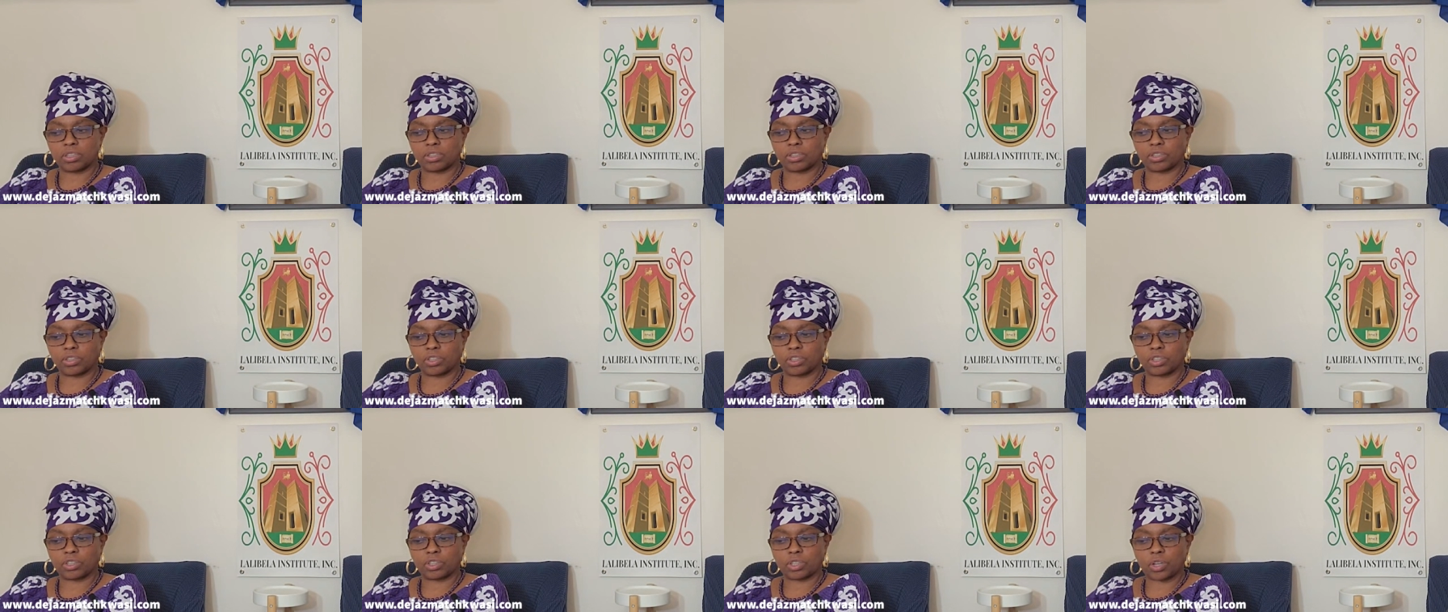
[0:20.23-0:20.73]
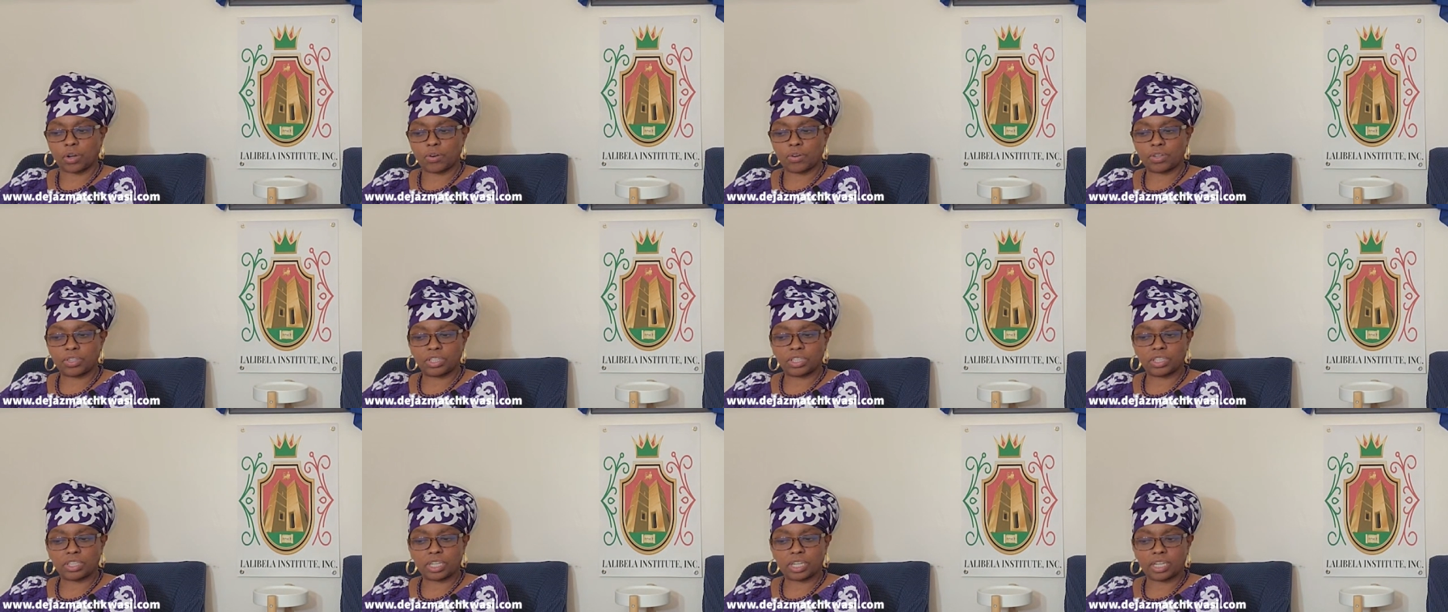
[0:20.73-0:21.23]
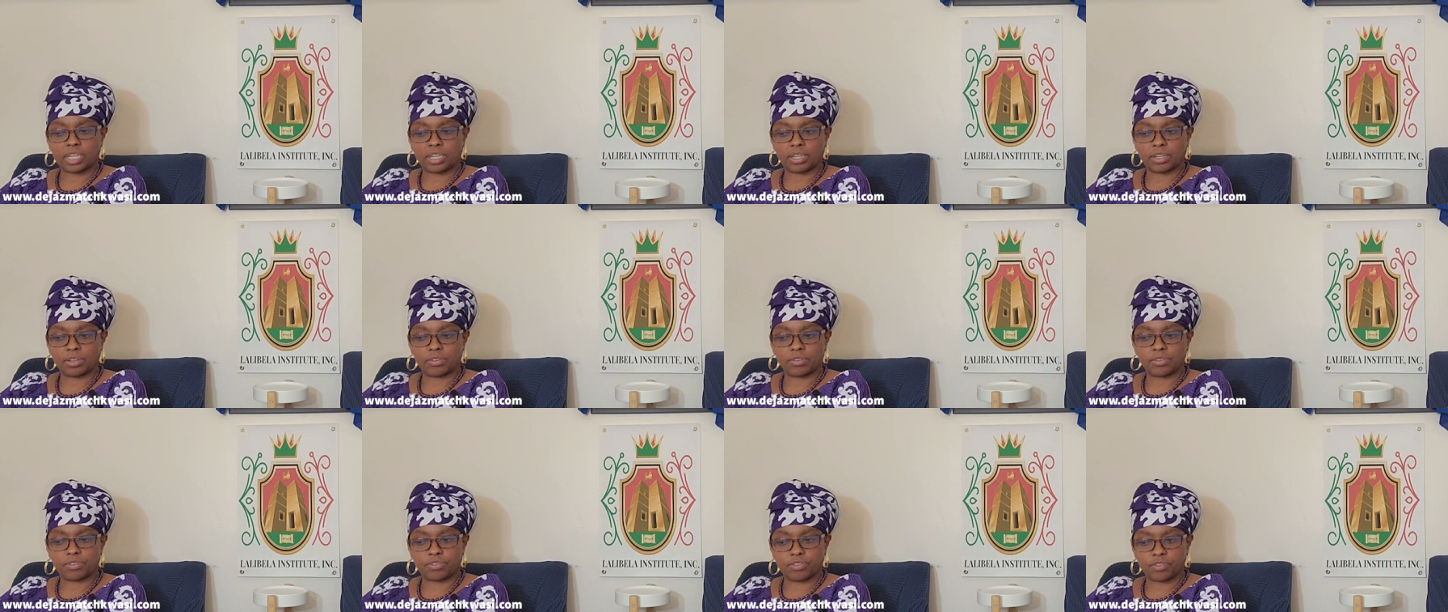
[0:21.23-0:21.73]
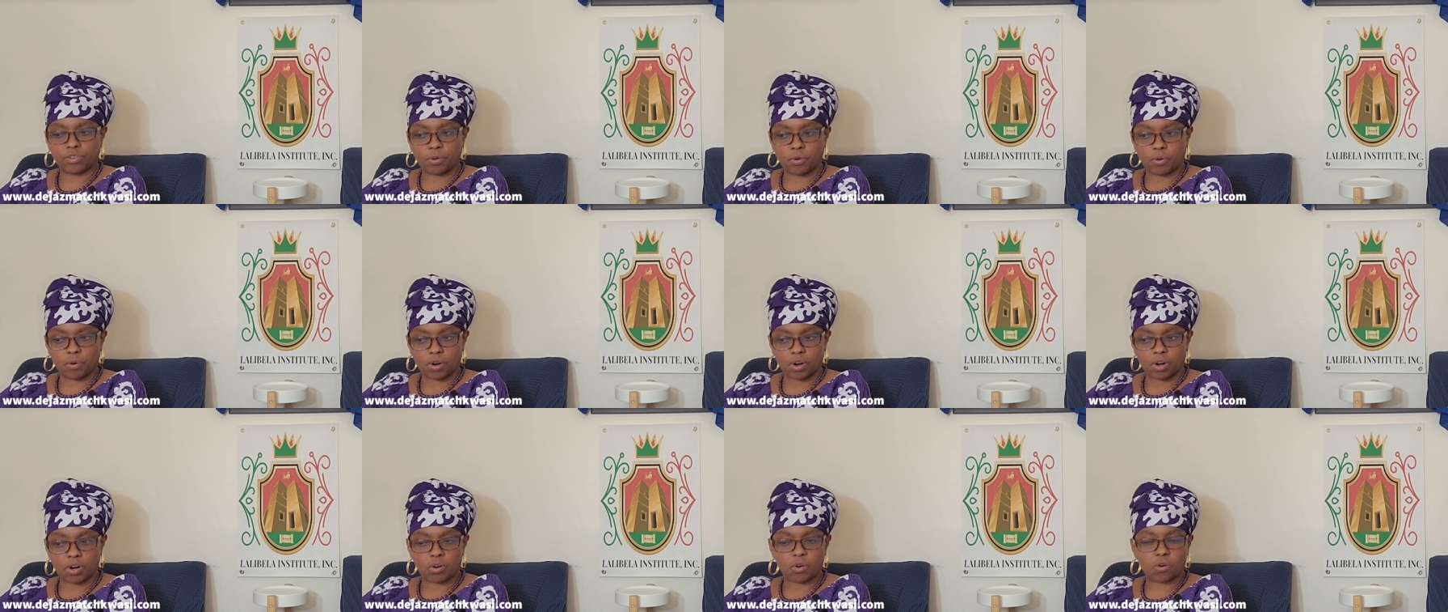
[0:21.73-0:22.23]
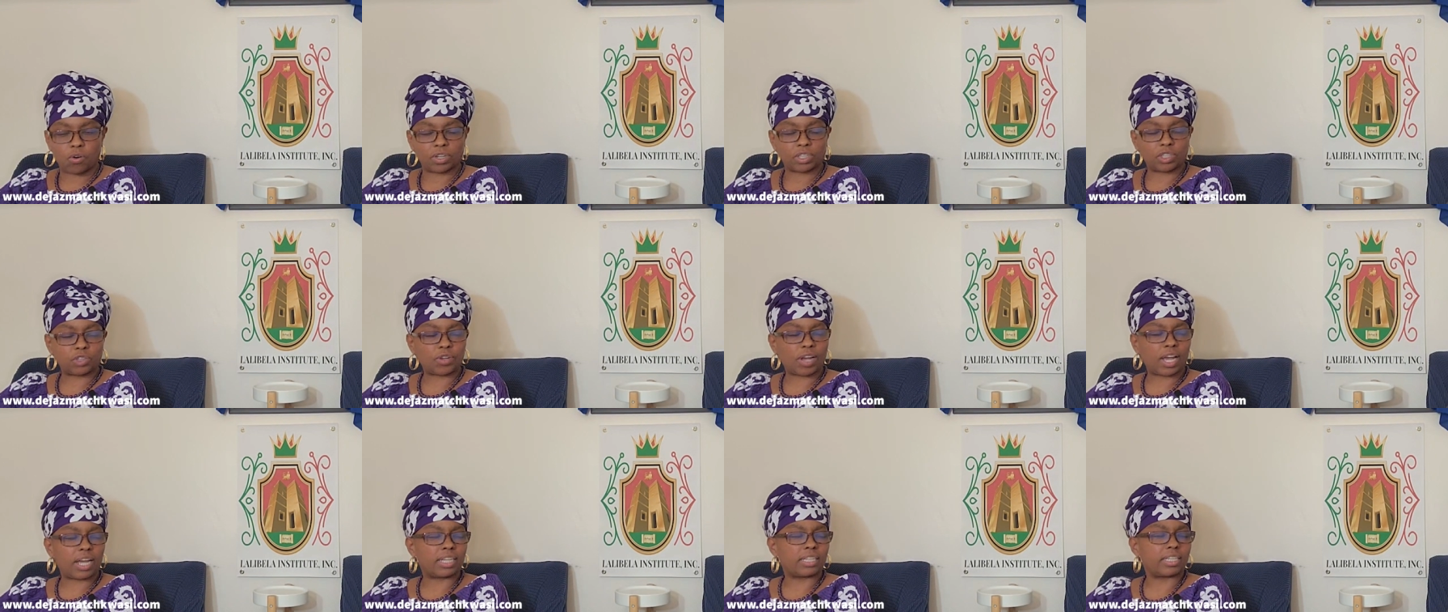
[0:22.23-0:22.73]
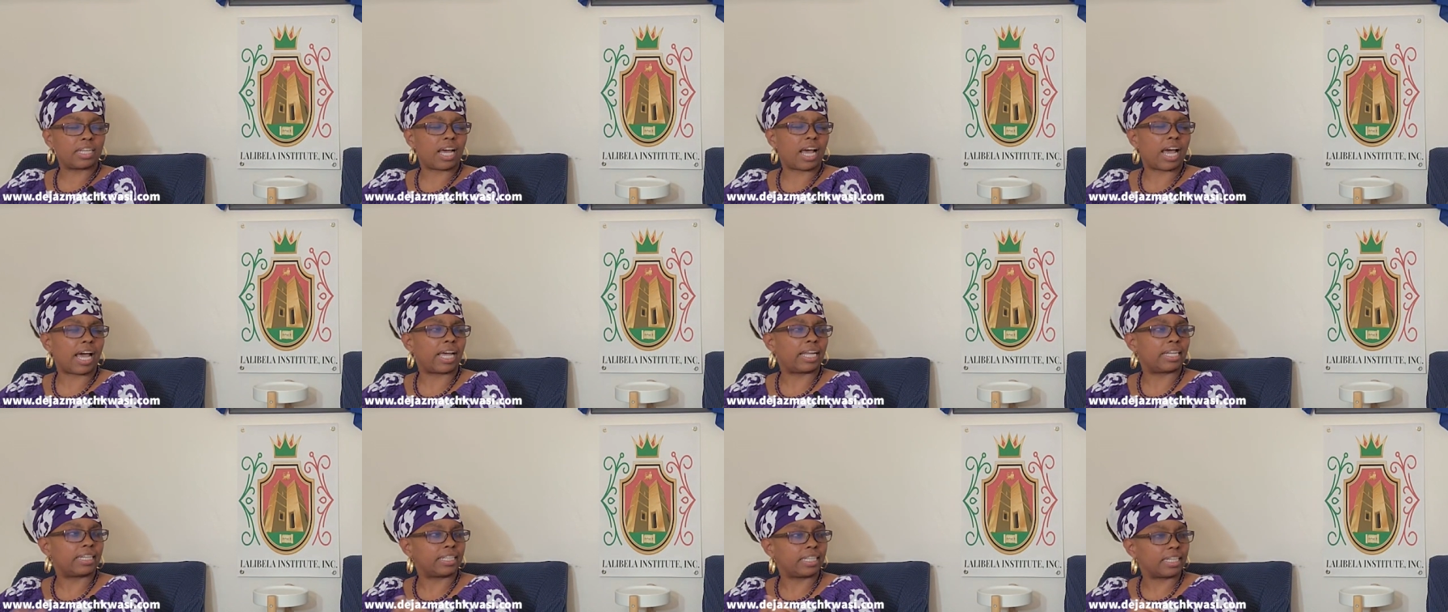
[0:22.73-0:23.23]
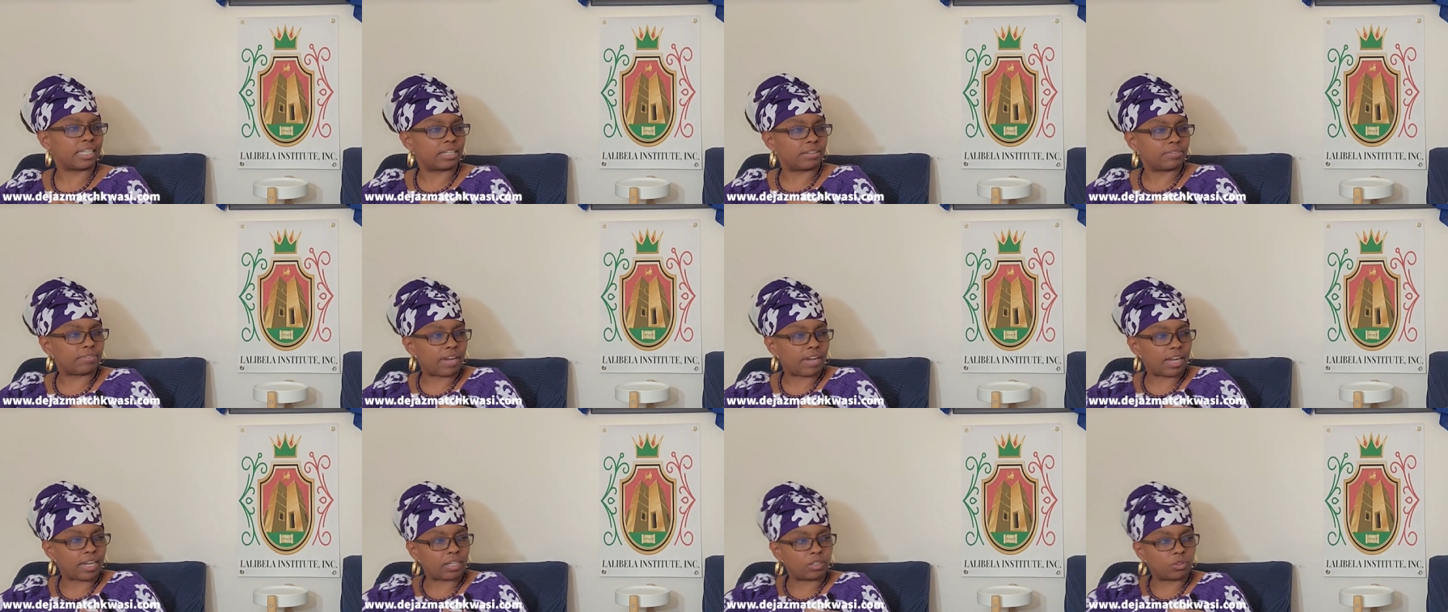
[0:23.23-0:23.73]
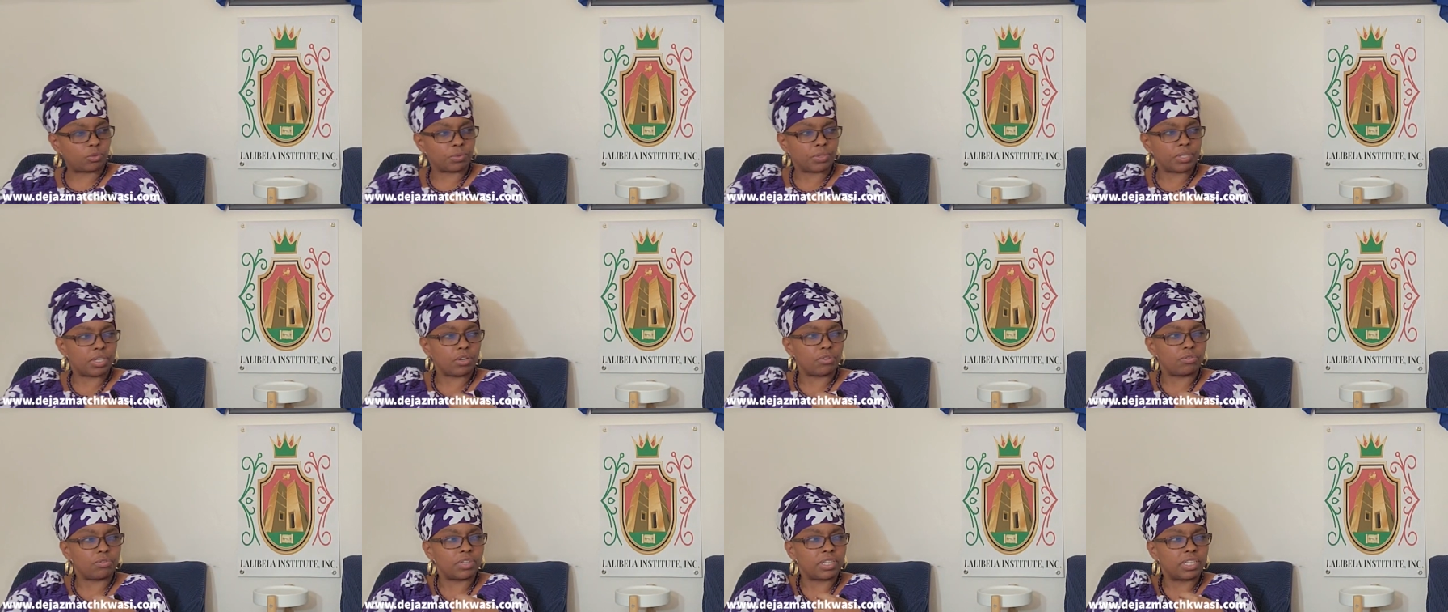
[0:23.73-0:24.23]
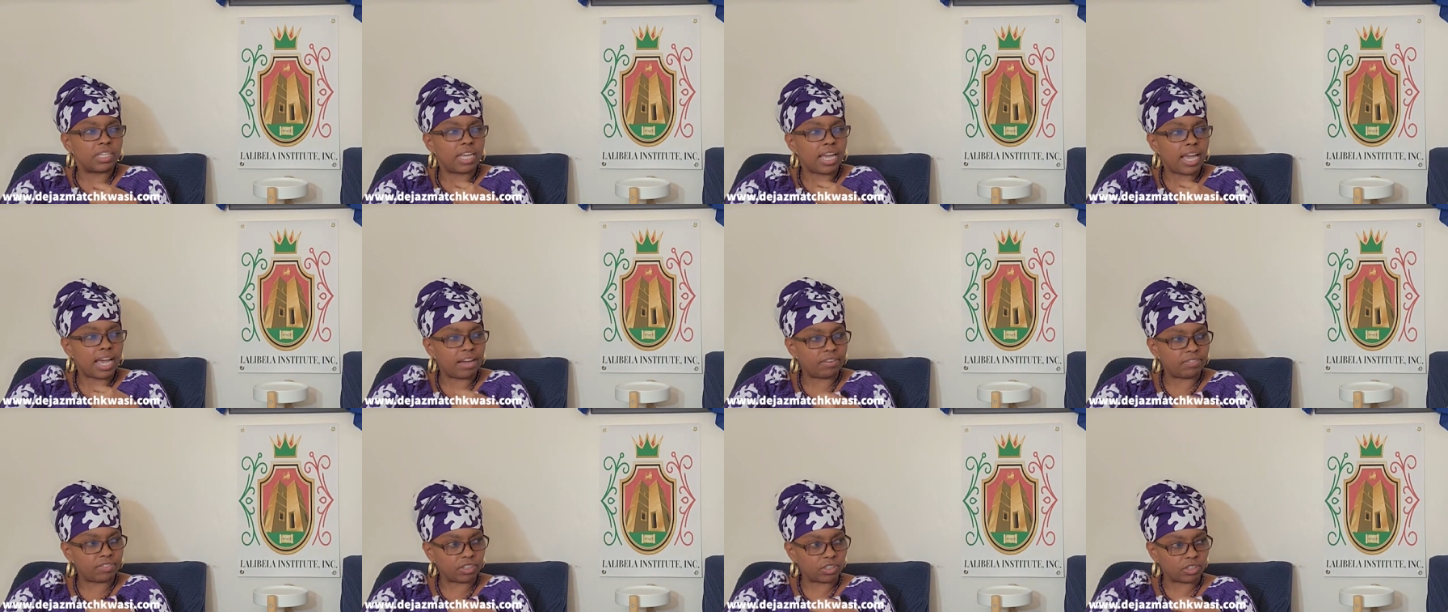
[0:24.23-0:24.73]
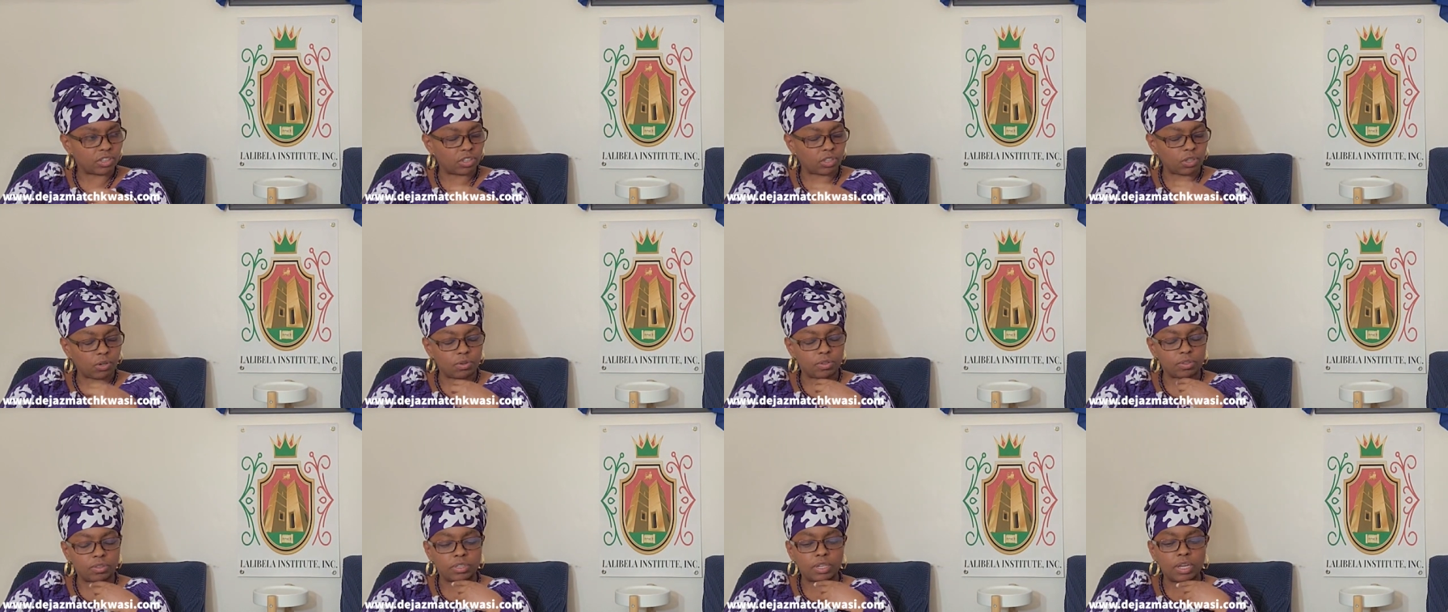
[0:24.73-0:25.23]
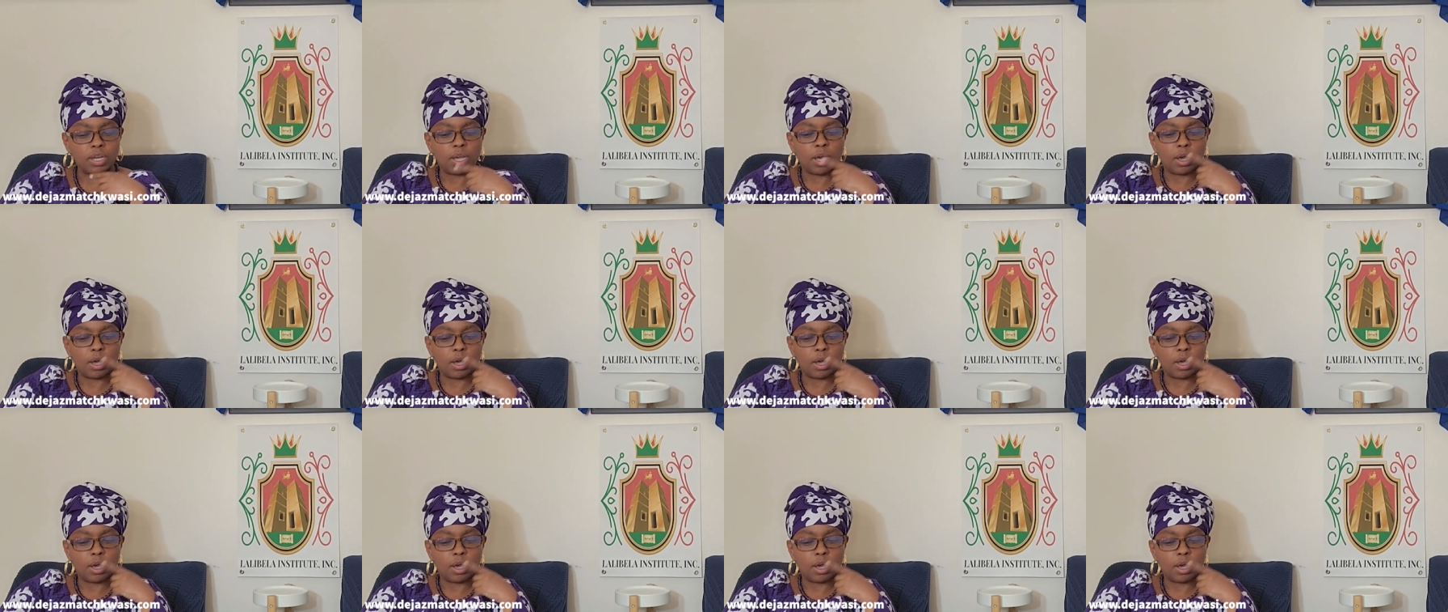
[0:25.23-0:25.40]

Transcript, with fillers: searching for or trying to identify, because we don't really have to search,